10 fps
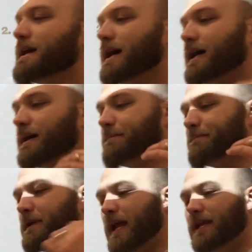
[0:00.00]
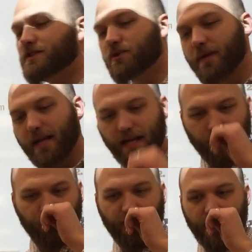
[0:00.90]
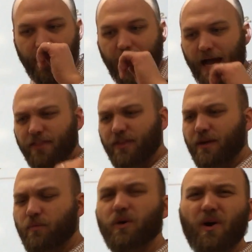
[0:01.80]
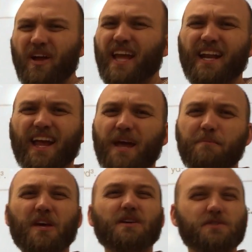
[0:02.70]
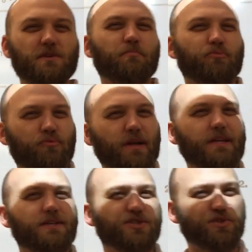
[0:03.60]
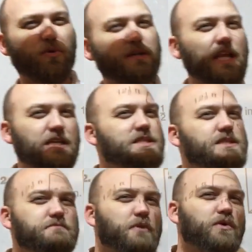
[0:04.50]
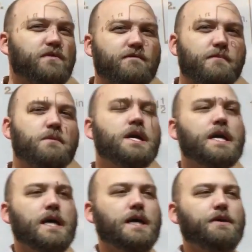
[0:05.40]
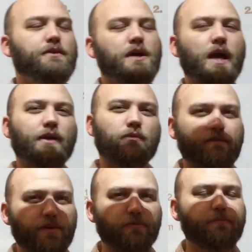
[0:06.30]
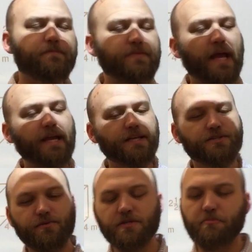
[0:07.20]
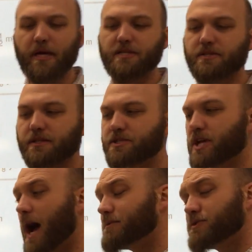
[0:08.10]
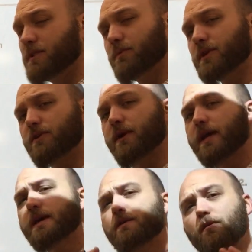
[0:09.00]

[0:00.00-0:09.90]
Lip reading: But 82 and 83, I think, will go hand in hand because they're pretty short lessons, both of them. They're kind of review. 82 is based on the geometry that we're doing.